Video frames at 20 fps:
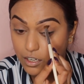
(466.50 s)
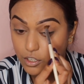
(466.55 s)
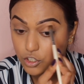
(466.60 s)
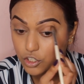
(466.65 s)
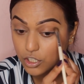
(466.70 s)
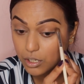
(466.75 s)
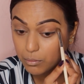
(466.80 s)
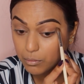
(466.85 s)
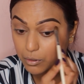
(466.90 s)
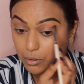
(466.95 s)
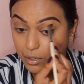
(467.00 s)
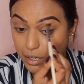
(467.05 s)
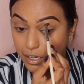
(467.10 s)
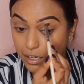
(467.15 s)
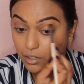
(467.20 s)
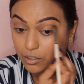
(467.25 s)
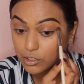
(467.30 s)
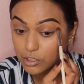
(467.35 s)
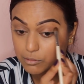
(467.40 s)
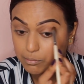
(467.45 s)

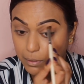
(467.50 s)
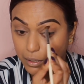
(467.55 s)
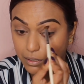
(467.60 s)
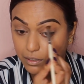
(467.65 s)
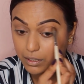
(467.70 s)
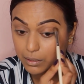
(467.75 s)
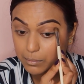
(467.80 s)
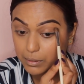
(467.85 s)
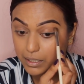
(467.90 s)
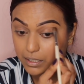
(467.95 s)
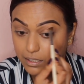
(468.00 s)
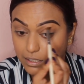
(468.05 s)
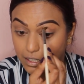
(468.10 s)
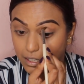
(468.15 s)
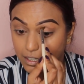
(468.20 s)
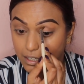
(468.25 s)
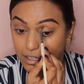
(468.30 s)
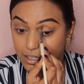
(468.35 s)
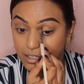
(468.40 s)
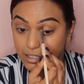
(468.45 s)
shimmery or sparkly
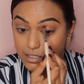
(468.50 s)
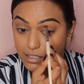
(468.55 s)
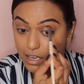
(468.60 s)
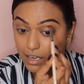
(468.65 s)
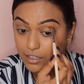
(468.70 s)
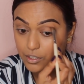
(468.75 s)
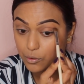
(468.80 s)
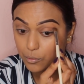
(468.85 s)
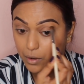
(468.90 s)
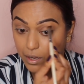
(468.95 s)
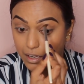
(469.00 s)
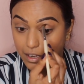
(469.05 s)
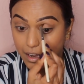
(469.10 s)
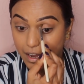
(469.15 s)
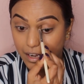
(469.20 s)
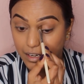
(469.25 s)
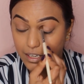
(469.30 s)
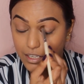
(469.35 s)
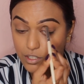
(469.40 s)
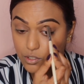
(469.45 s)
because I don't want
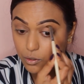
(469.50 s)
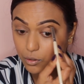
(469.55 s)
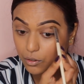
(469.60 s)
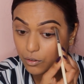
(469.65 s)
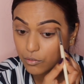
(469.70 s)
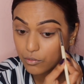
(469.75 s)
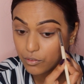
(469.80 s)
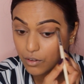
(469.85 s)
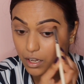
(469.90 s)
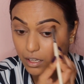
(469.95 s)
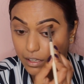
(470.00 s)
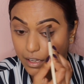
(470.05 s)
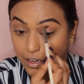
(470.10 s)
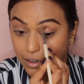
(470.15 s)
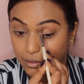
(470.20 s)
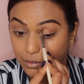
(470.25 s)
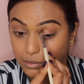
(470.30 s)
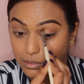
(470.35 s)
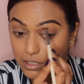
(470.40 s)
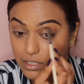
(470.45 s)
any sort of
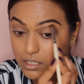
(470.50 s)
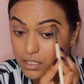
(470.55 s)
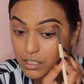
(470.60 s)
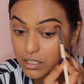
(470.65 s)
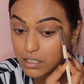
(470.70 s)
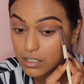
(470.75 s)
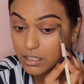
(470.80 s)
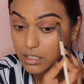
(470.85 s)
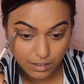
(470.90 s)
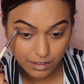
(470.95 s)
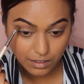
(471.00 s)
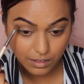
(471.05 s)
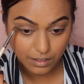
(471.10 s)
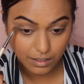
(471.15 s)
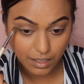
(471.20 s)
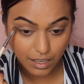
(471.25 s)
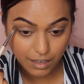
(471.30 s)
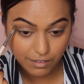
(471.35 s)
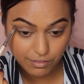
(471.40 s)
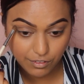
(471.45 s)
fallout.
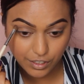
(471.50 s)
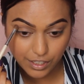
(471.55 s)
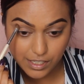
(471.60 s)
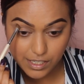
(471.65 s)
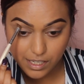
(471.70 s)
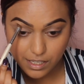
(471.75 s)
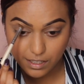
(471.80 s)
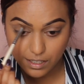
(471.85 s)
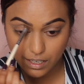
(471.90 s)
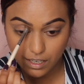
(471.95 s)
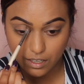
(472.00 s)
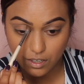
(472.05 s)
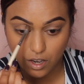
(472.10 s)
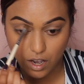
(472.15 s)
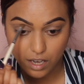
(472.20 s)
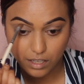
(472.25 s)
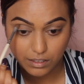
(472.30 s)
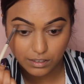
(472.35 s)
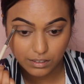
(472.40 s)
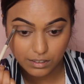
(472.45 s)
I've recently
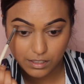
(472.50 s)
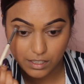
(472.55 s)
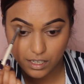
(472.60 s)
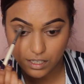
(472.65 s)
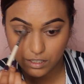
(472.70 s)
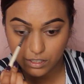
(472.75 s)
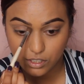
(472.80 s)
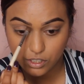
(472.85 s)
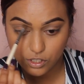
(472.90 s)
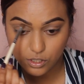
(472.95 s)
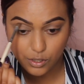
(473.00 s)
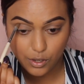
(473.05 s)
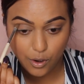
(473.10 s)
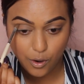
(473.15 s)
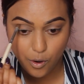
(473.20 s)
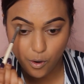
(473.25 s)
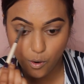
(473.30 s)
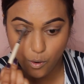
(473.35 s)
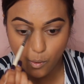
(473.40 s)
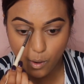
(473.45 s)
gotten
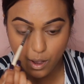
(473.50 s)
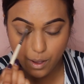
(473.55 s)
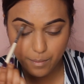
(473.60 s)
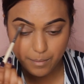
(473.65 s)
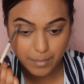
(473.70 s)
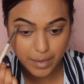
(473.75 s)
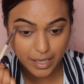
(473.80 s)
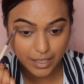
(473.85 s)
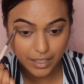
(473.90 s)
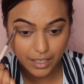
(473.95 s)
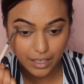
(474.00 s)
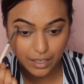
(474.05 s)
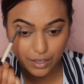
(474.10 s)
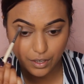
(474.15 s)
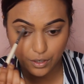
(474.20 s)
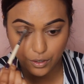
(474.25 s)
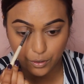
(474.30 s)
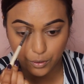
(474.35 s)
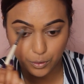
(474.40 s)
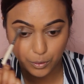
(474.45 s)
so many
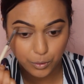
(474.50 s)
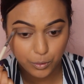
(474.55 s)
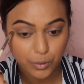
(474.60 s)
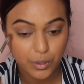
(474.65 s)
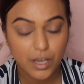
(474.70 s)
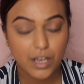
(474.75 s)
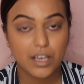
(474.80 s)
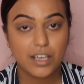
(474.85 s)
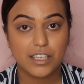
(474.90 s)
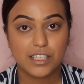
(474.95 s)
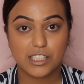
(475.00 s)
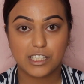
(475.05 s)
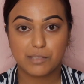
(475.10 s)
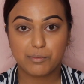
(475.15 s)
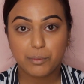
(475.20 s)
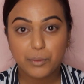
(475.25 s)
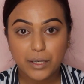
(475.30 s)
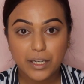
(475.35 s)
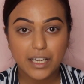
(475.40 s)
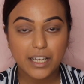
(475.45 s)
new
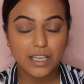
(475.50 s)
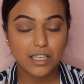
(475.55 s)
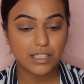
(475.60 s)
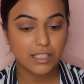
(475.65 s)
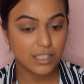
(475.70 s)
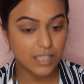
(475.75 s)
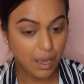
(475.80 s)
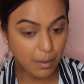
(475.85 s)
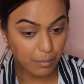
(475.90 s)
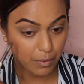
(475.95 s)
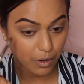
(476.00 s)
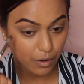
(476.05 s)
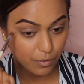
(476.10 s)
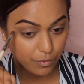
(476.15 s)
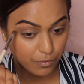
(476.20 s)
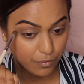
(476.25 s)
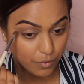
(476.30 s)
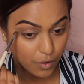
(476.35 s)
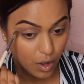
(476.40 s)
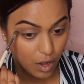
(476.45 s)
spring, summer,
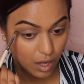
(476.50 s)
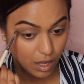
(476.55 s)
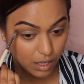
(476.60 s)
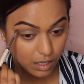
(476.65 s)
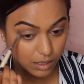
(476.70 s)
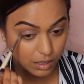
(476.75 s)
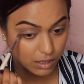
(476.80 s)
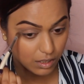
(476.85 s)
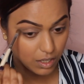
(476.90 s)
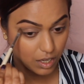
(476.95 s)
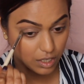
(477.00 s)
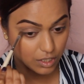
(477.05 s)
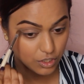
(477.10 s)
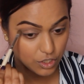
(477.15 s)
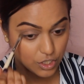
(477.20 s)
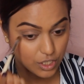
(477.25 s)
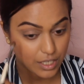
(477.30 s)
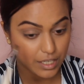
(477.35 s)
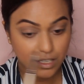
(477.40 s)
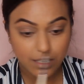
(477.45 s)
fall
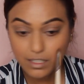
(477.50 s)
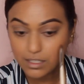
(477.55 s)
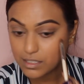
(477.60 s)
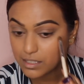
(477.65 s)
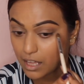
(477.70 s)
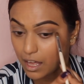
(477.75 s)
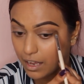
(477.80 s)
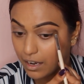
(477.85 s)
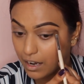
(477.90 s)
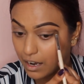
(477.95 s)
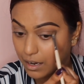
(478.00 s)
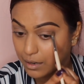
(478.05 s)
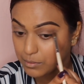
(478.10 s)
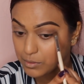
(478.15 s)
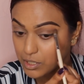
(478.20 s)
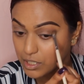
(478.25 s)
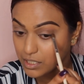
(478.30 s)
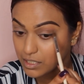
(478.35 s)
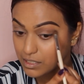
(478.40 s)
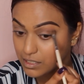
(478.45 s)
launches that I'm
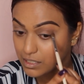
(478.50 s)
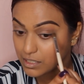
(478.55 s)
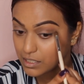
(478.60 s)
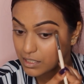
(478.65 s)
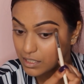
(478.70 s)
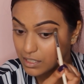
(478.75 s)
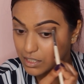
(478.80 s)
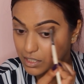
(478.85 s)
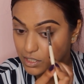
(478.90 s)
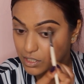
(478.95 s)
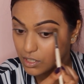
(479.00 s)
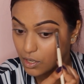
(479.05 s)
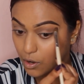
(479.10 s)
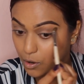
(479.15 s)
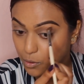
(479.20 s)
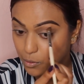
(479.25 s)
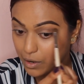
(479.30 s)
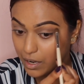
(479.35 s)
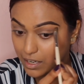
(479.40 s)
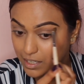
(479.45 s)
just
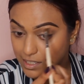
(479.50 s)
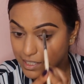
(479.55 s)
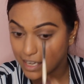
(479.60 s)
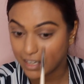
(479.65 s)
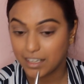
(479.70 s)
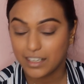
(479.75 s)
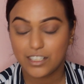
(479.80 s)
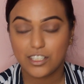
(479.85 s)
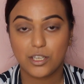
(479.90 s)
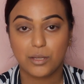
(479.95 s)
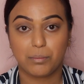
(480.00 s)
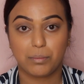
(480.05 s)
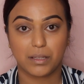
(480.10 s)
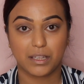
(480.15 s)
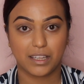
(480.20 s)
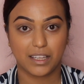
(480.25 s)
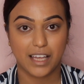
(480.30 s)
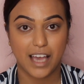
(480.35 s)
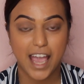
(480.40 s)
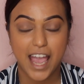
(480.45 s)
so excited to
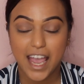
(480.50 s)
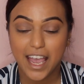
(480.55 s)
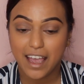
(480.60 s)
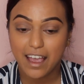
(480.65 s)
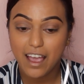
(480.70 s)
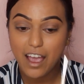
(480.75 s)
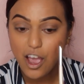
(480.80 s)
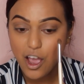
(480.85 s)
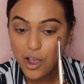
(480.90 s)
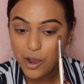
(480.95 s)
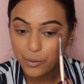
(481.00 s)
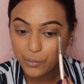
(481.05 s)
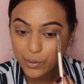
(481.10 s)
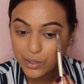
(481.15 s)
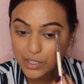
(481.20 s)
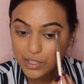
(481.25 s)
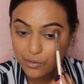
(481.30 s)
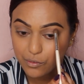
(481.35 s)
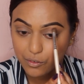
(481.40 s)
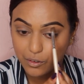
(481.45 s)
play
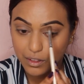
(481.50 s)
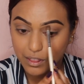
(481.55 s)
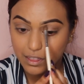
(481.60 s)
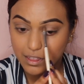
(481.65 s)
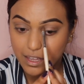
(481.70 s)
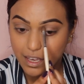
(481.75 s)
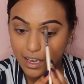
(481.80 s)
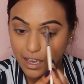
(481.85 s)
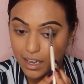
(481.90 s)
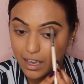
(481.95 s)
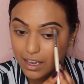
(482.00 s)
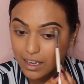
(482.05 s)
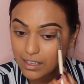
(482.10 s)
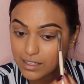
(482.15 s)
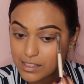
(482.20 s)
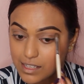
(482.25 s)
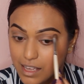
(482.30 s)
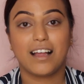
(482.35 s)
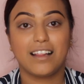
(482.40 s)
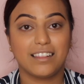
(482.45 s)
with different
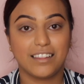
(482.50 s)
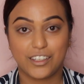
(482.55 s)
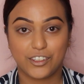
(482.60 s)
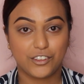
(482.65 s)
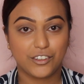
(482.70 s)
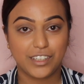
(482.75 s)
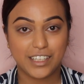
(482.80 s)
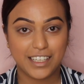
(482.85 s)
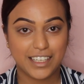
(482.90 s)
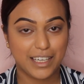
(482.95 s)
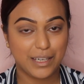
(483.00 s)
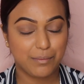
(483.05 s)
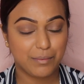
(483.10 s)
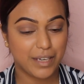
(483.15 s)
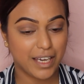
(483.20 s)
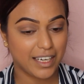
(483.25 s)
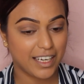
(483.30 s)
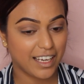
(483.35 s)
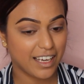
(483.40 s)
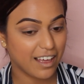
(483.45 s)
things. I literally keep
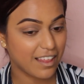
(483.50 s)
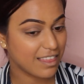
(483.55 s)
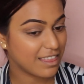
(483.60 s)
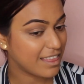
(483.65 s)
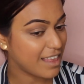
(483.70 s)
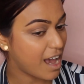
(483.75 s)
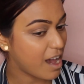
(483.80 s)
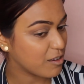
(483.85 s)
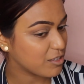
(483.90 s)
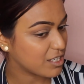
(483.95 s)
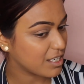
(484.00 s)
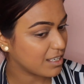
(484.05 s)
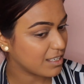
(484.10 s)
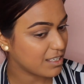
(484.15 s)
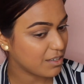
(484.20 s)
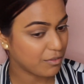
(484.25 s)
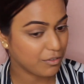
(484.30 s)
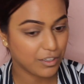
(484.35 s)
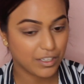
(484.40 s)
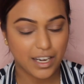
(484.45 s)
getting 1,000
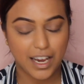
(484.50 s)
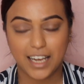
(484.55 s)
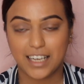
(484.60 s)
different